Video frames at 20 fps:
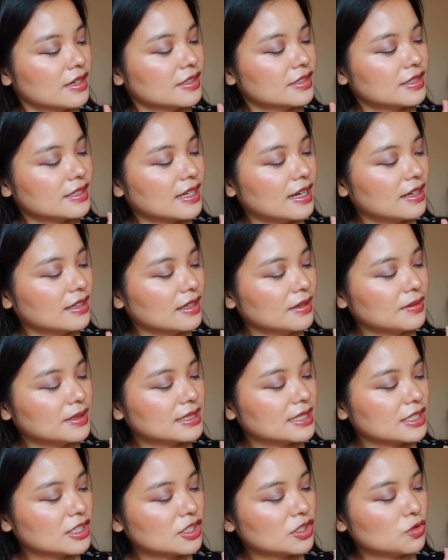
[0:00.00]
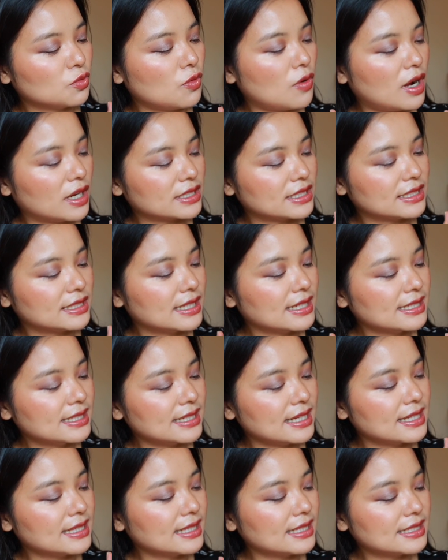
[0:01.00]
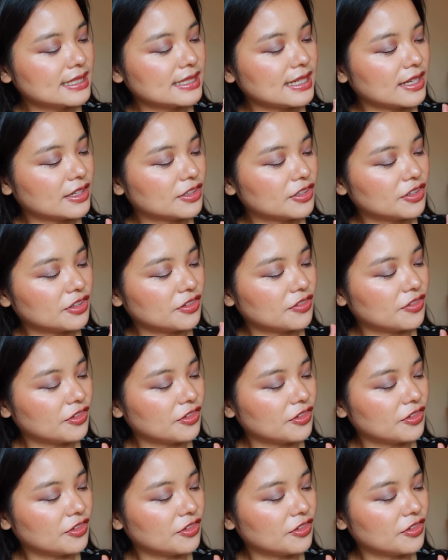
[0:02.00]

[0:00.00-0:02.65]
So now let me just swatch this in the center